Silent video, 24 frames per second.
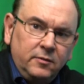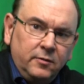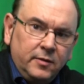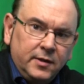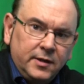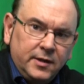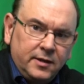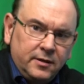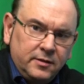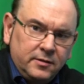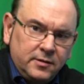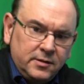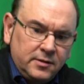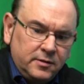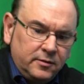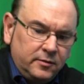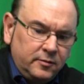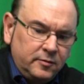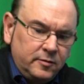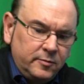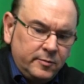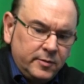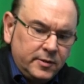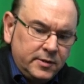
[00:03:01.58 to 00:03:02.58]
run out of
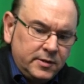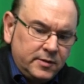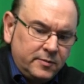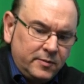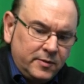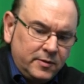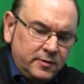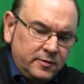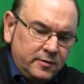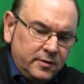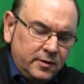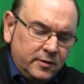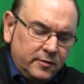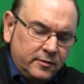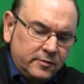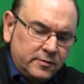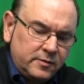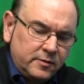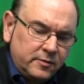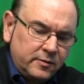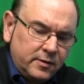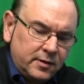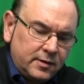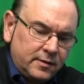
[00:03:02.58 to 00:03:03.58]
solder paste, but you can
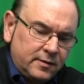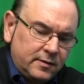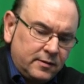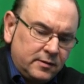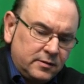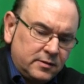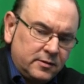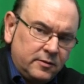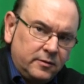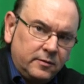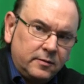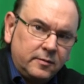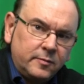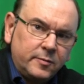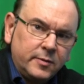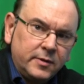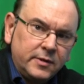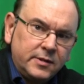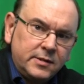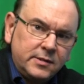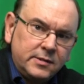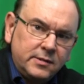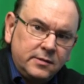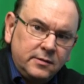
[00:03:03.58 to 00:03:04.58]
also get the solder
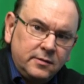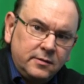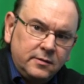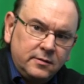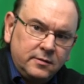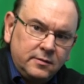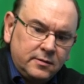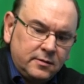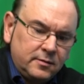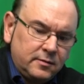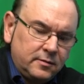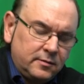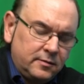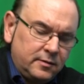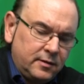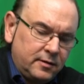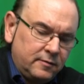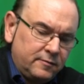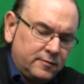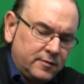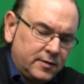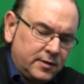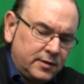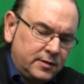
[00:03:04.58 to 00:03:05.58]
paste in. I
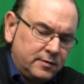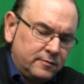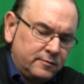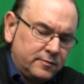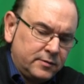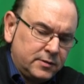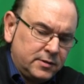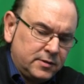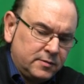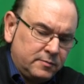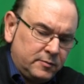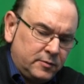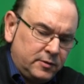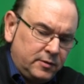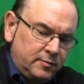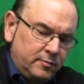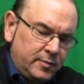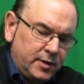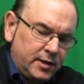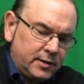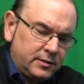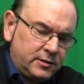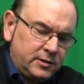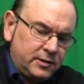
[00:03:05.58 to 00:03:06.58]
find it for small
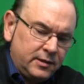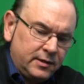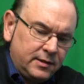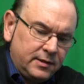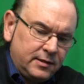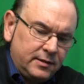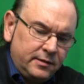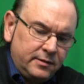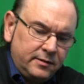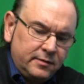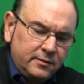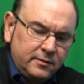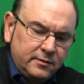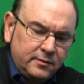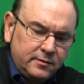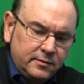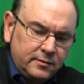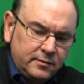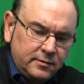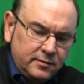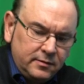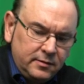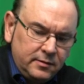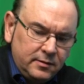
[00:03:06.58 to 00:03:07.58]
batch handling,
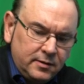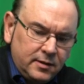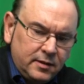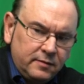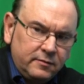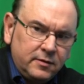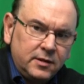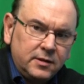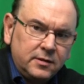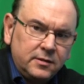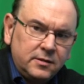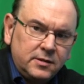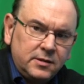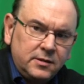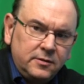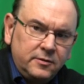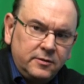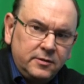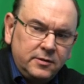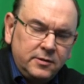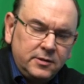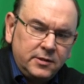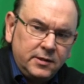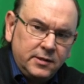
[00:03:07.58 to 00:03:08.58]
having it in a
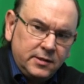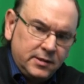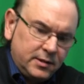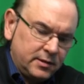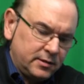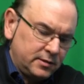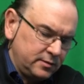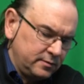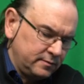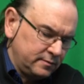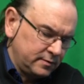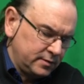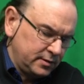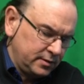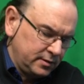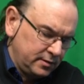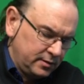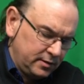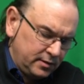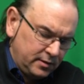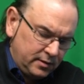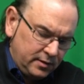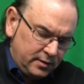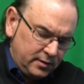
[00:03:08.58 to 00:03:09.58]
syringe is actually very
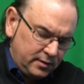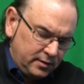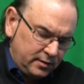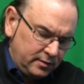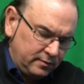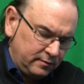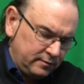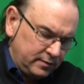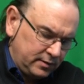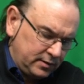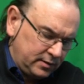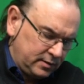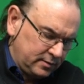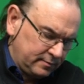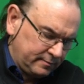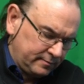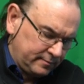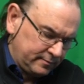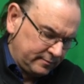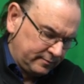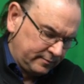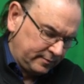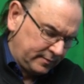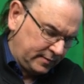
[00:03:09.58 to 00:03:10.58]
convenient.